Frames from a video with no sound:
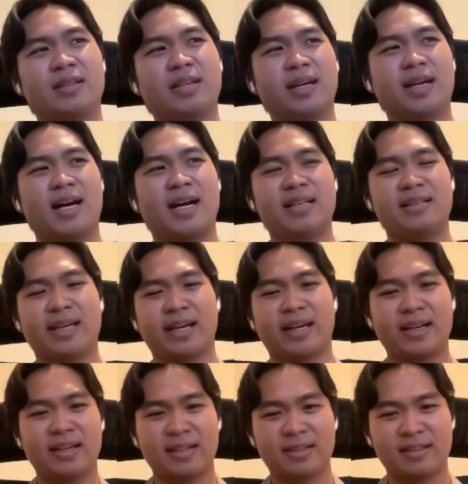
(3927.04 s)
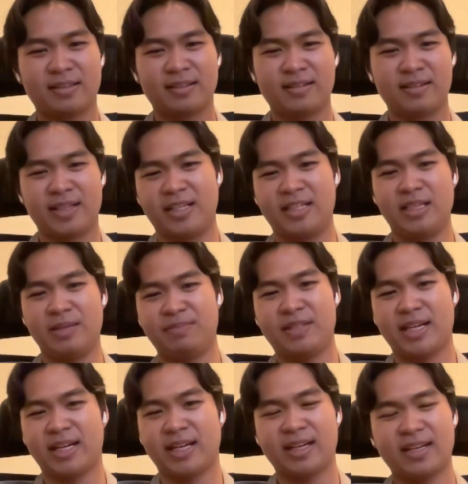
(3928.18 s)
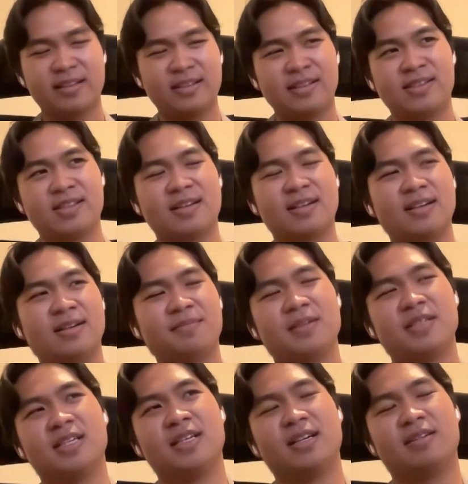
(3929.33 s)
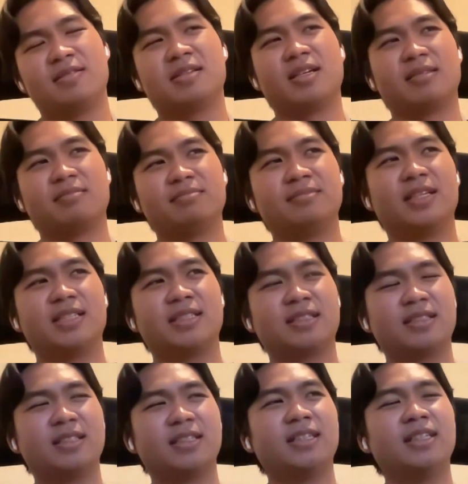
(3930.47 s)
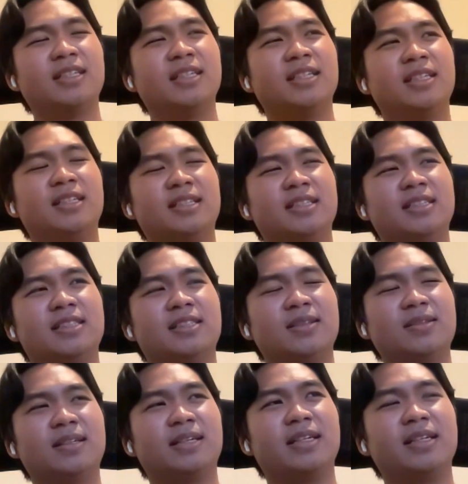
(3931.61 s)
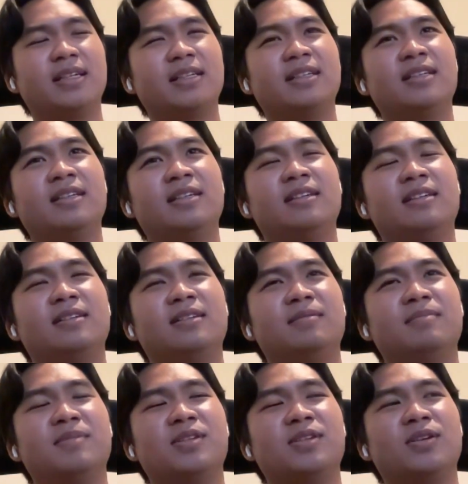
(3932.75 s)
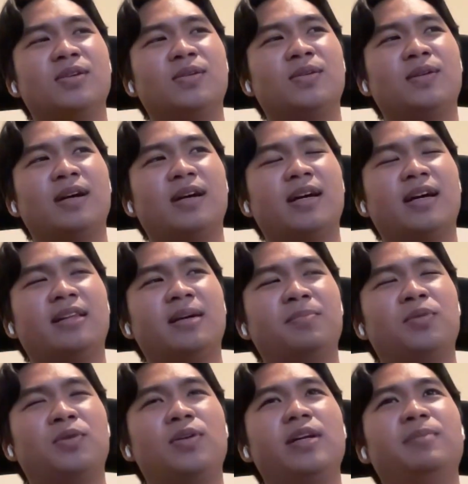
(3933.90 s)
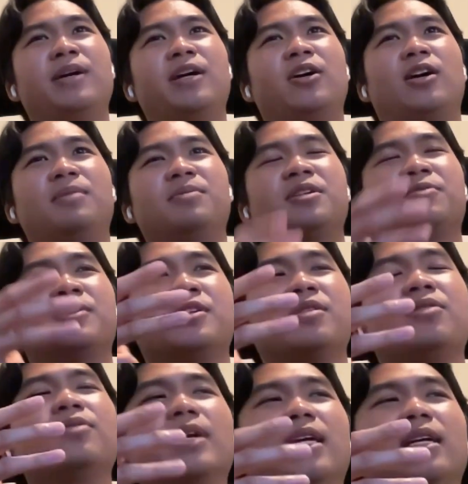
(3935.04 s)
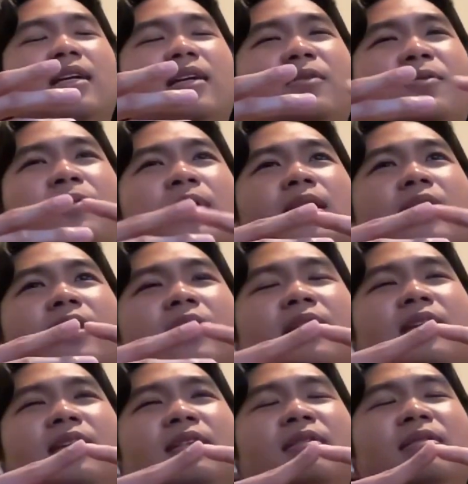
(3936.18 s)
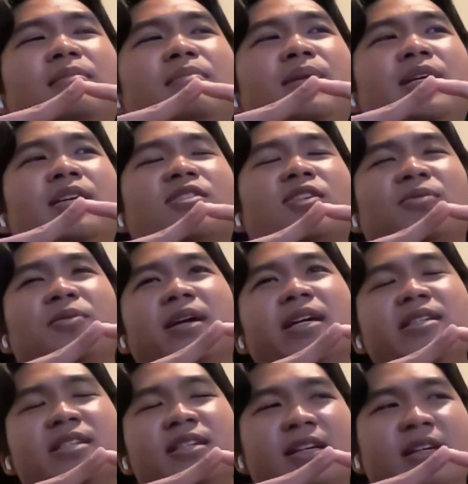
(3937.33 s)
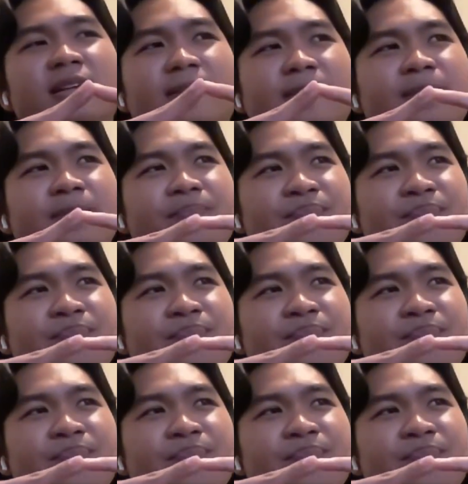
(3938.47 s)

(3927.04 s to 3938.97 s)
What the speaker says: like high tech, like deep tech startup. It's like, actually, okay. So at that point, my option was three. One, be a software engineer,